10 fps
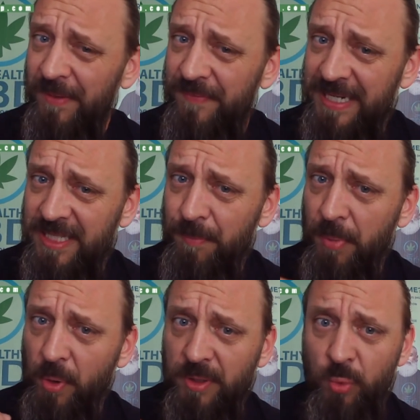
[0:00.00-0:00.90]

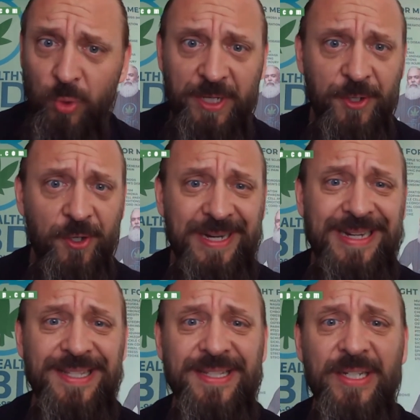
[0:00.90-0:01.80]
Facebook, Twitter,
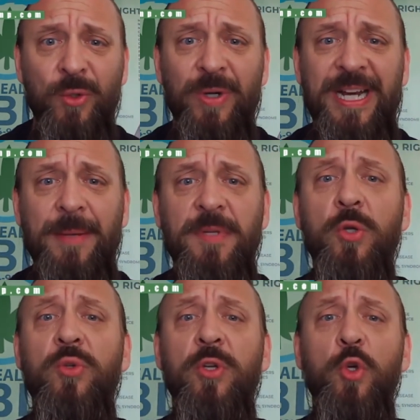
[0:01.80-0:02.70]
Instagram,
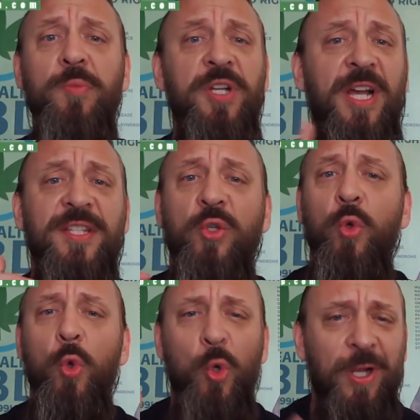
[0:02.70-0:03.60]
YouTube, just
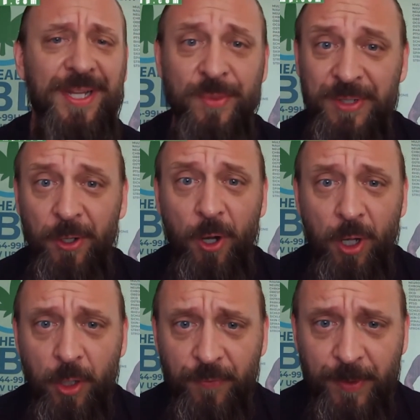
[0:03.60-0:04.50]
Google us. We are
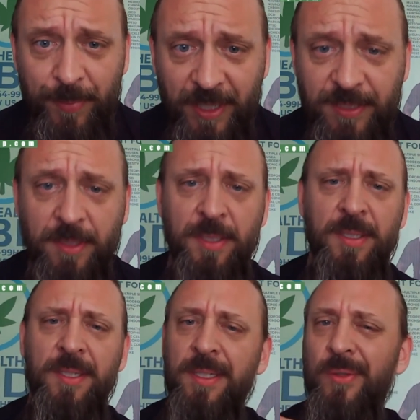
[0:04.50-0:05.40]
all over the place.
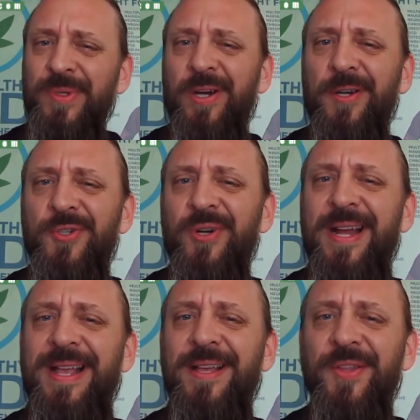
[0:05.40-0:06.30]
We are
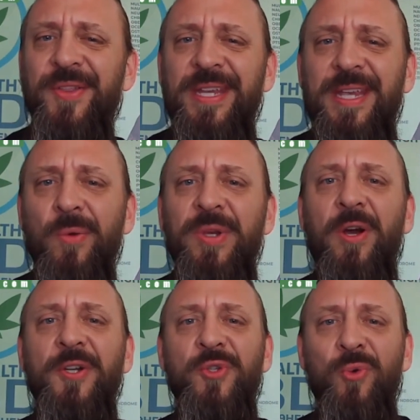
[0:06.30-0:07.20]
Tri-Healthy, and we
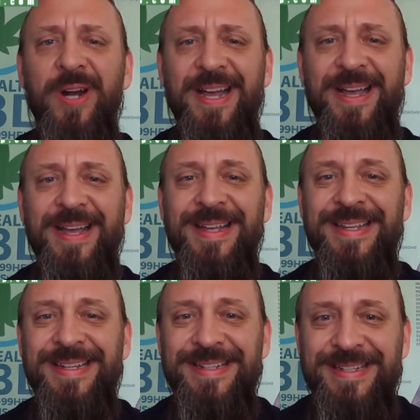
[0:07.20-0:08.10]
are
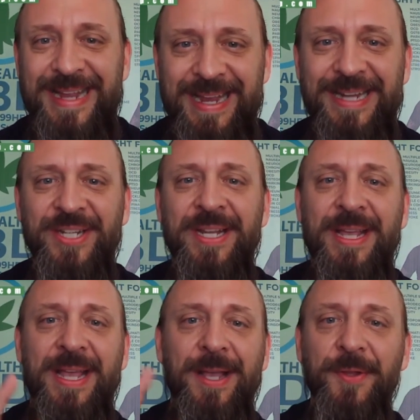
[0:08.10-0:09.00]

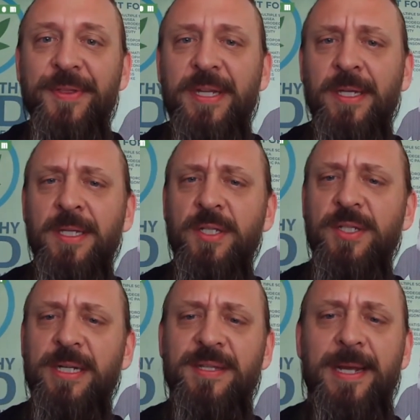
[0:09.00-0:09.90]
Tri-Healthy.
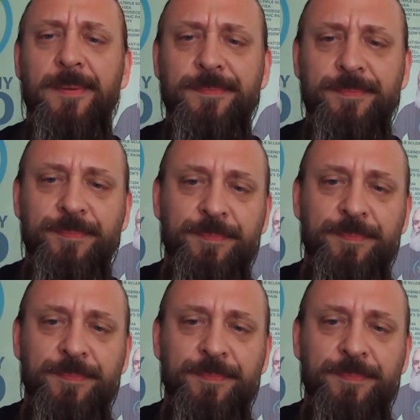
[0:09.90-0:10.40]
Check us out.